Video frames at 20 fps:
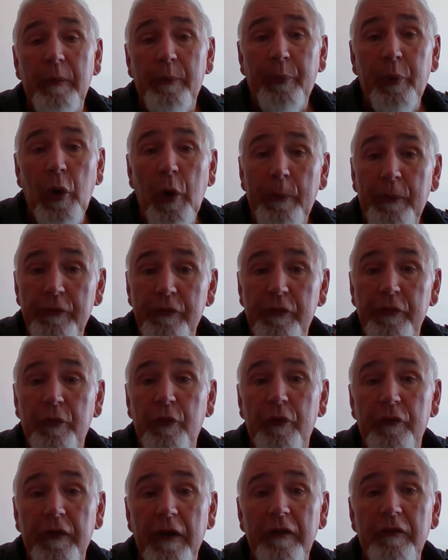your purpose and
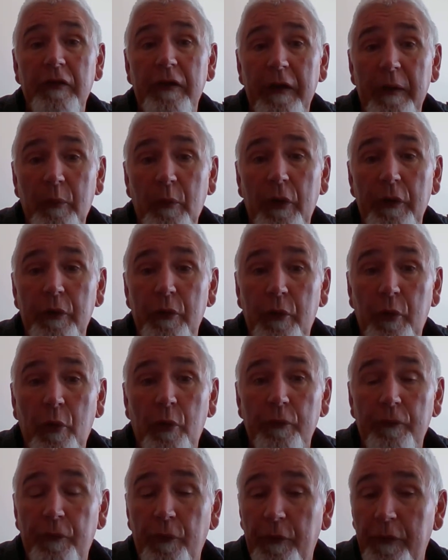your identity and what you're
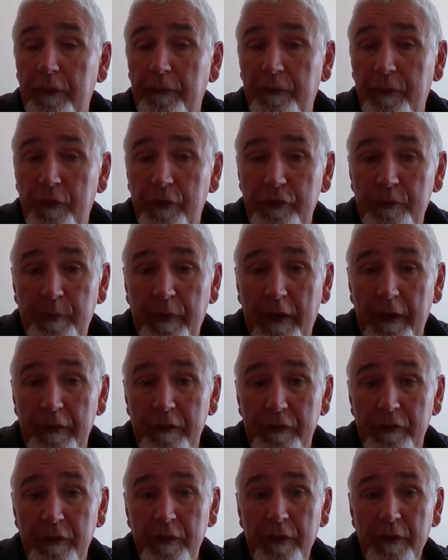called for in the first
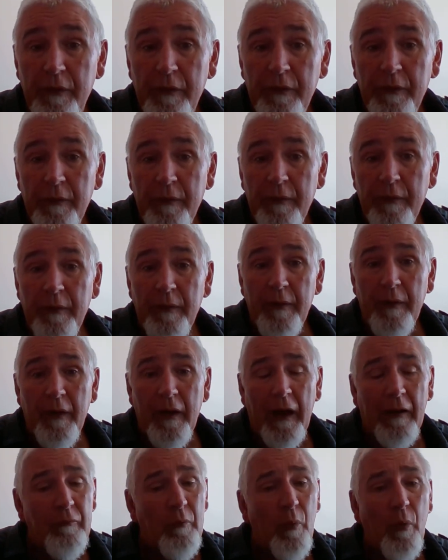place.
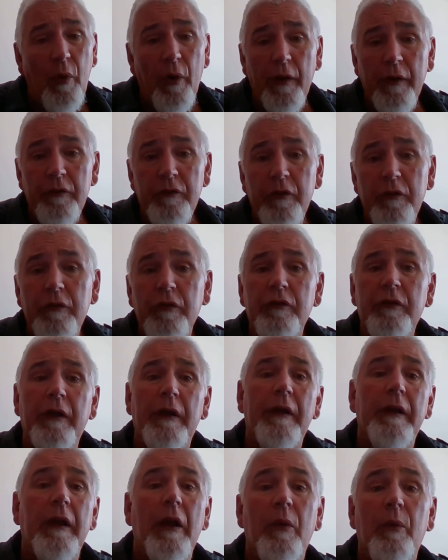Otherwise, you're just
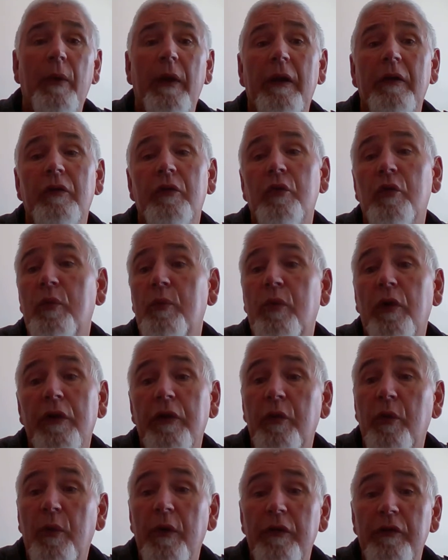going to go around doing what
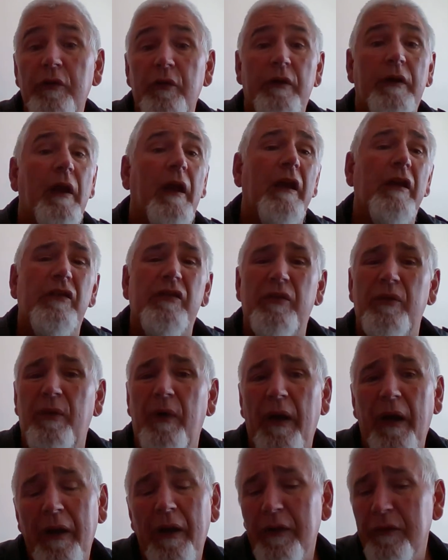you always do. Okay,
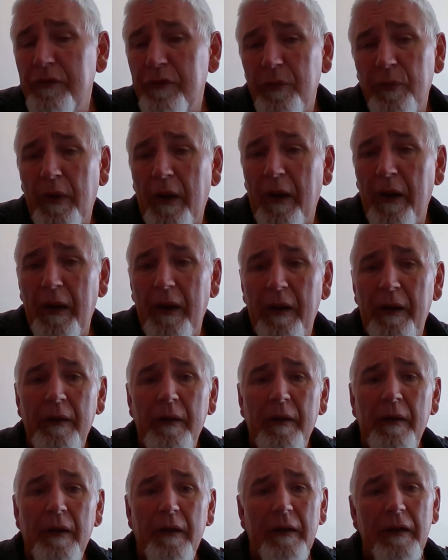Sarah, Sarah.
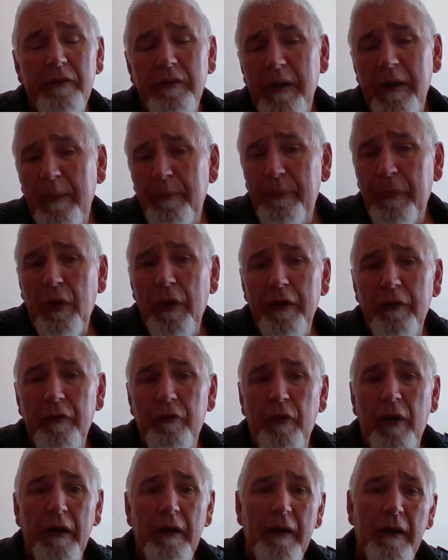Let's get blind
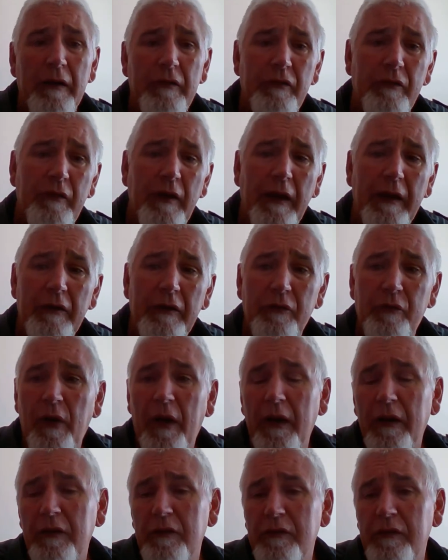drunk. Let's take
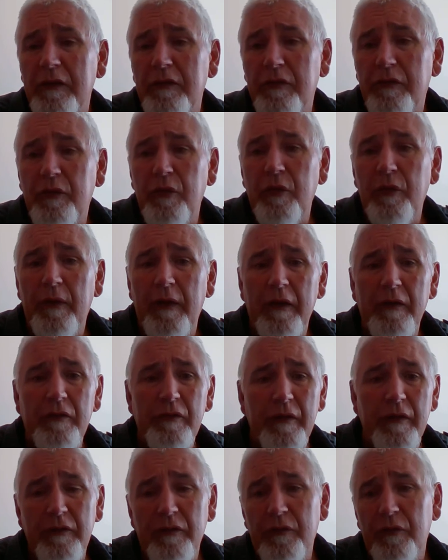drugs. Let's do
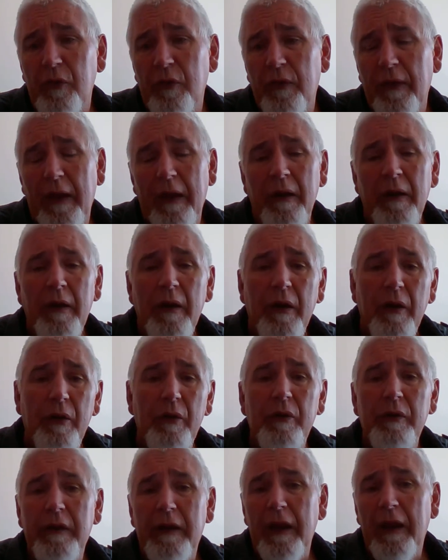this. Let's do that.
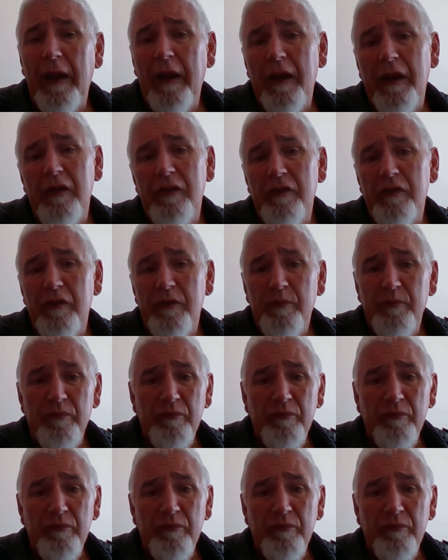Who cares?